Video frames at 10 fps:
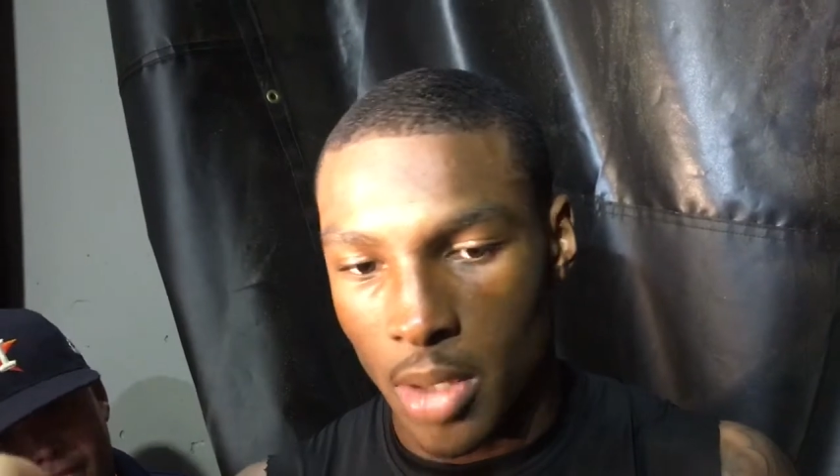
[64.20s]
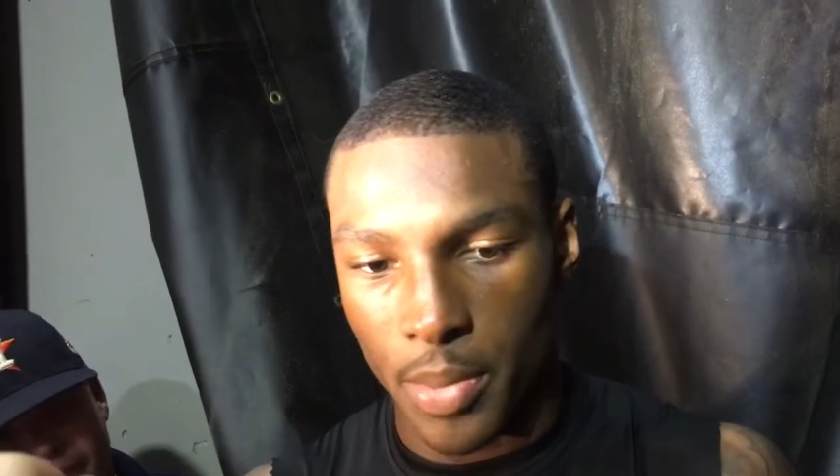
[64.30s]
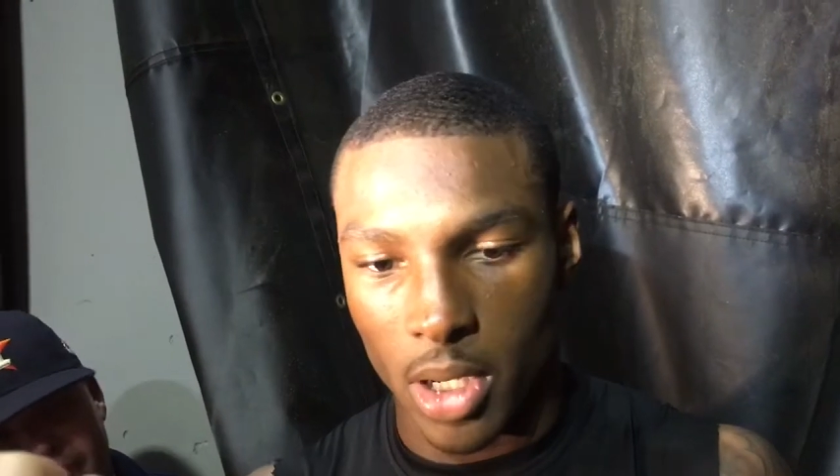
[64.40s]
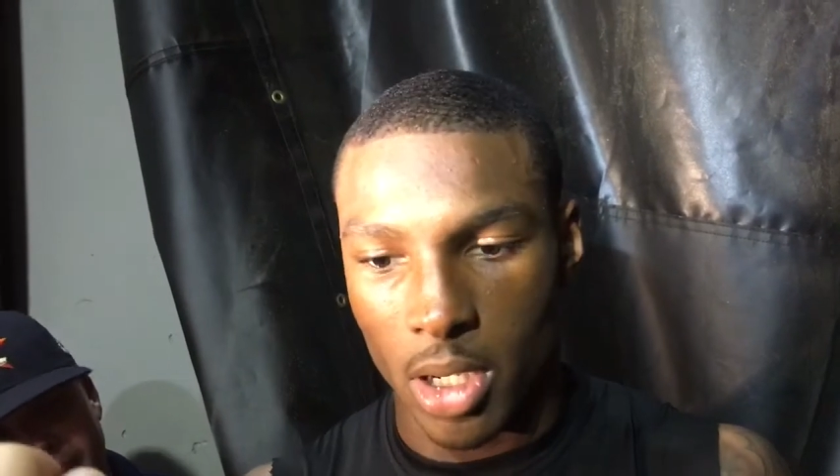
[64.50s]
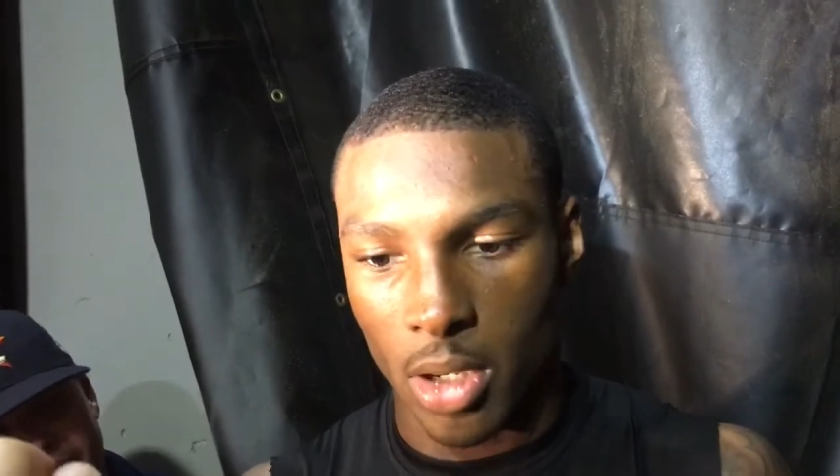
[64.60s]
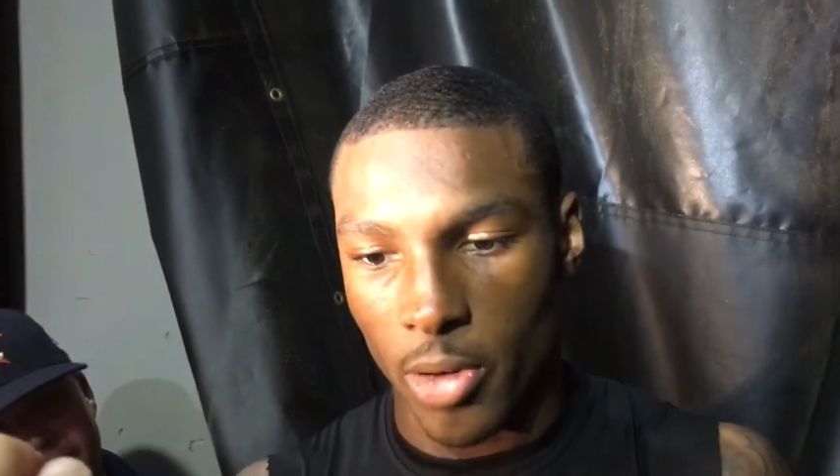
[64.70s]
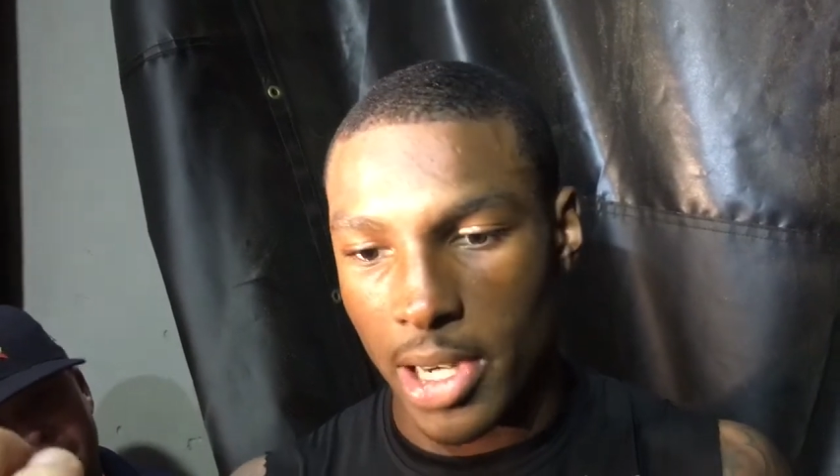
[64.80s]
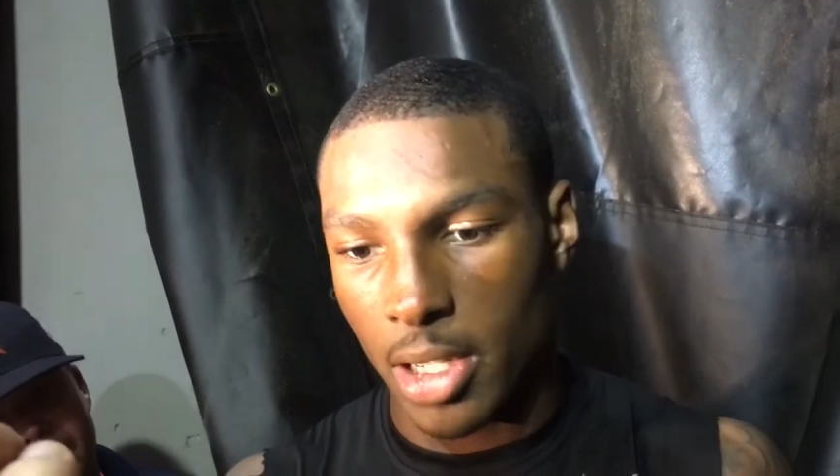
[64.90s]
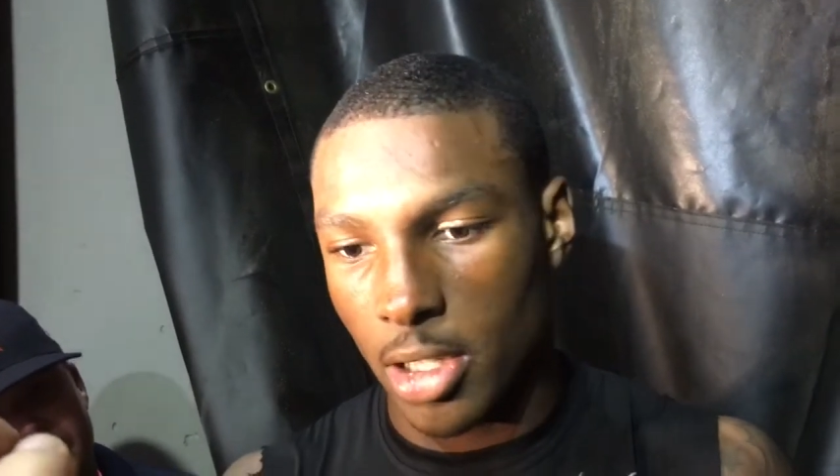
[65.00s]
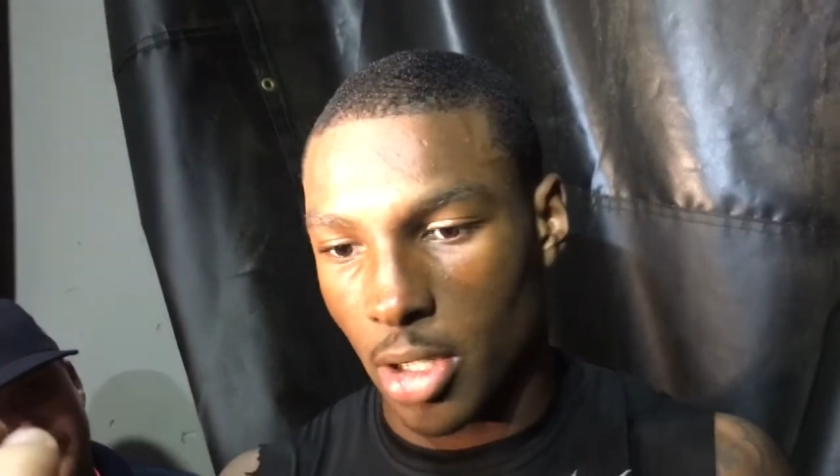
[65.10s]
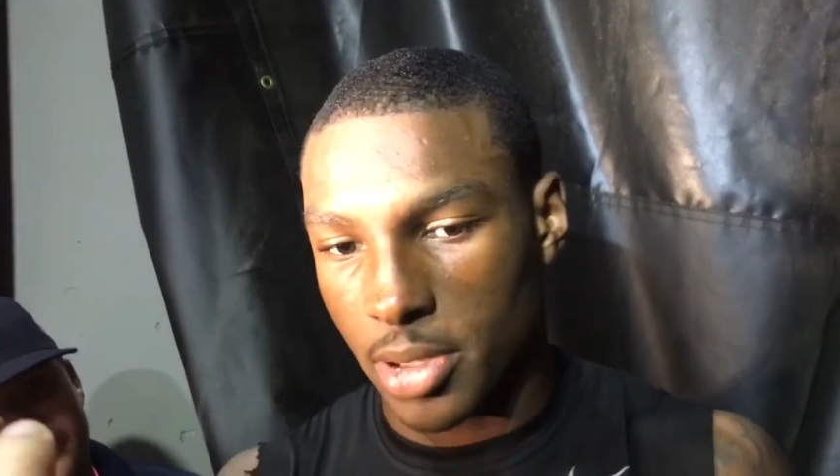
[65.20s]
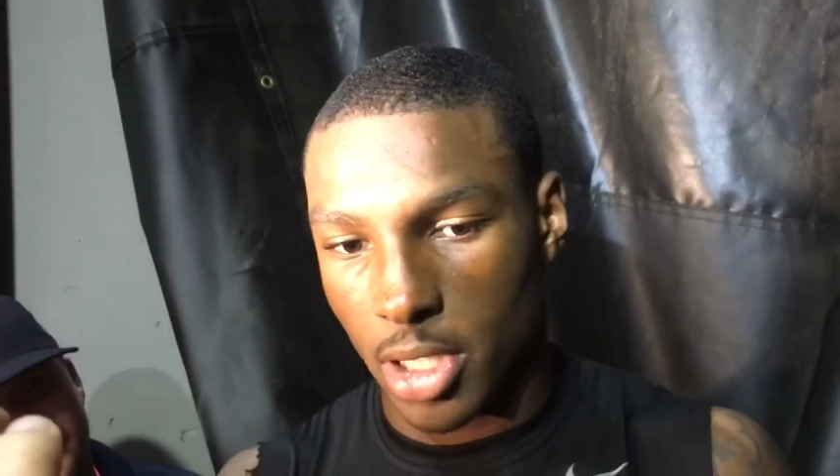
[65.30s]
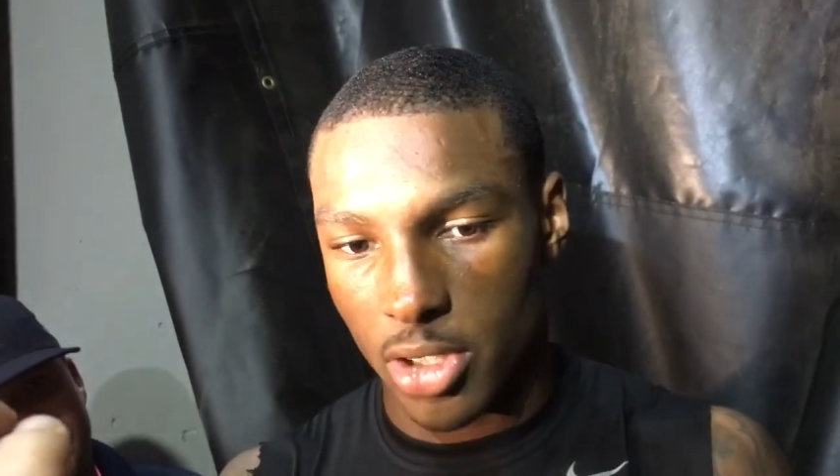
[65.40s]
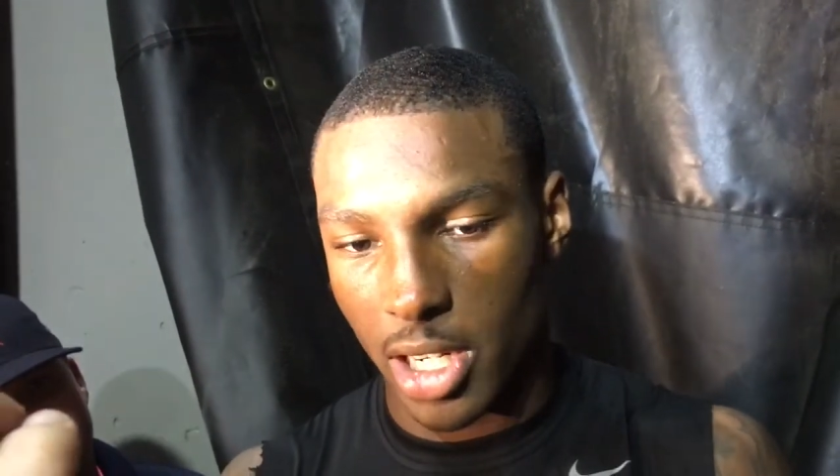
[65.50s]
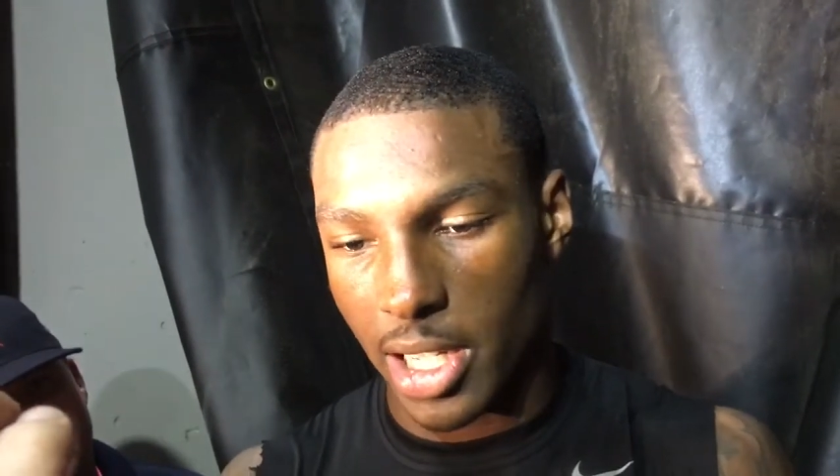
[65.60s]
But uh, right now, you know, I'm
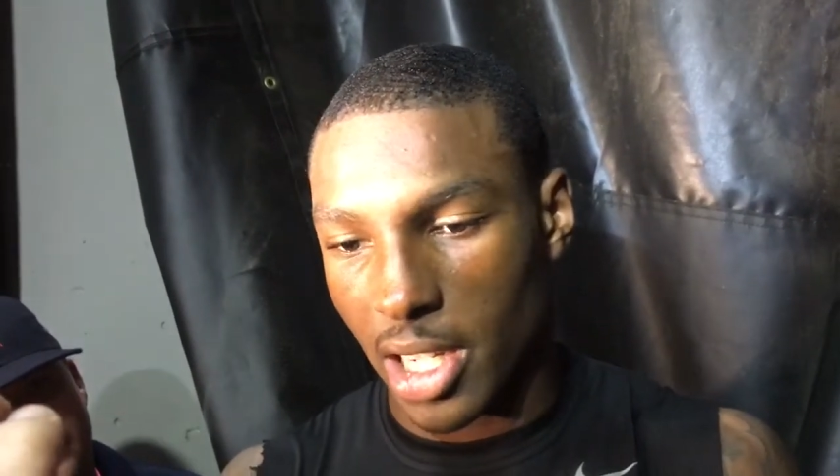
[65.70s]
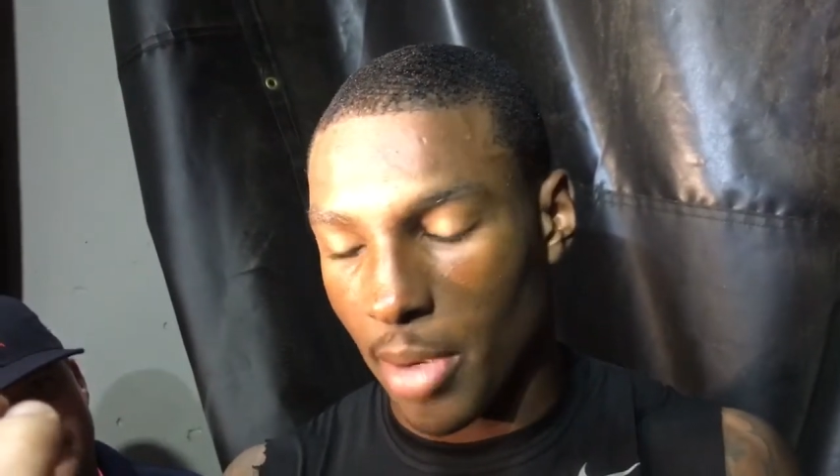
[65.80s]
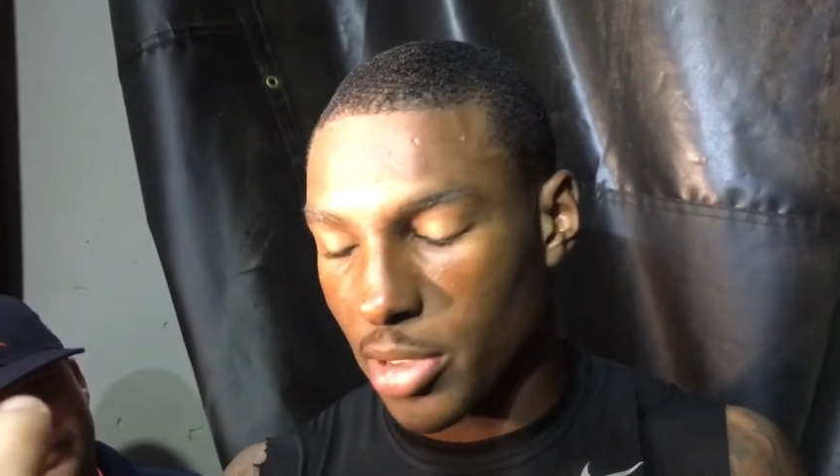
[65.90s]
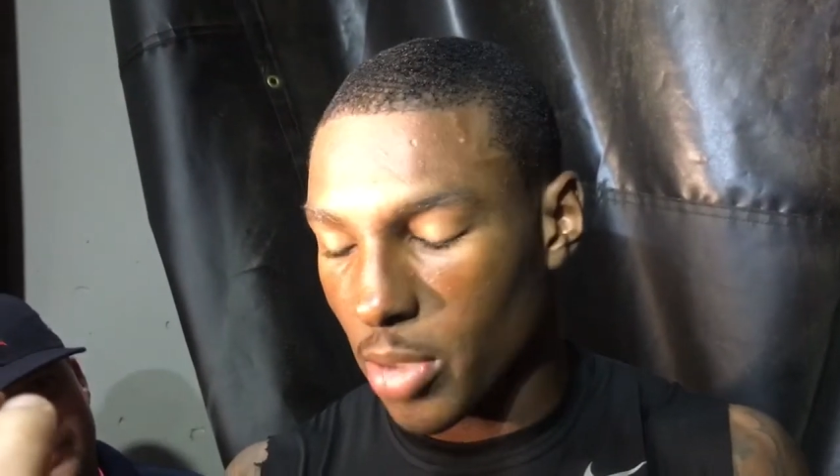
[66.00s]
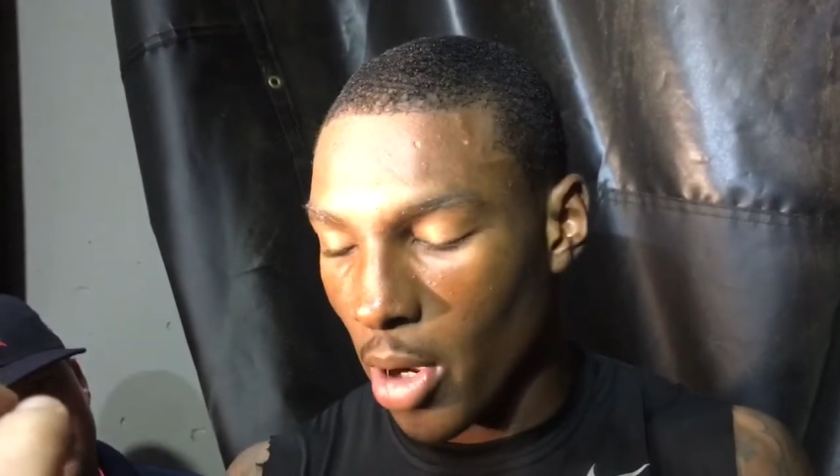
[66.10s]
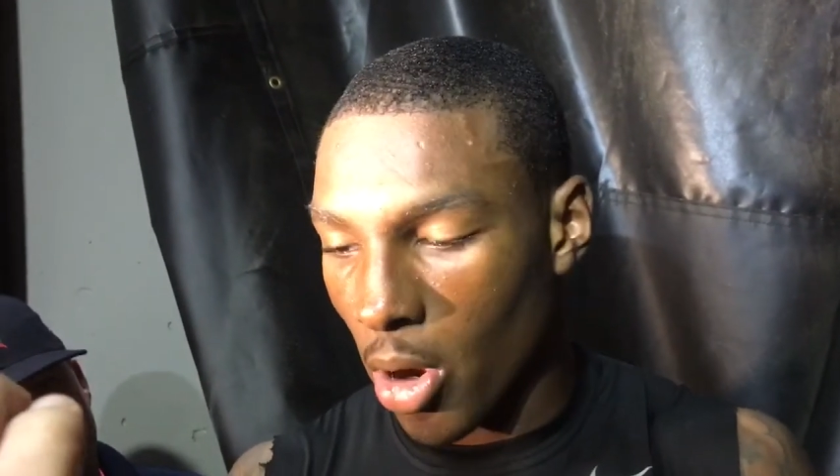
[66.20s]
still trying to come into my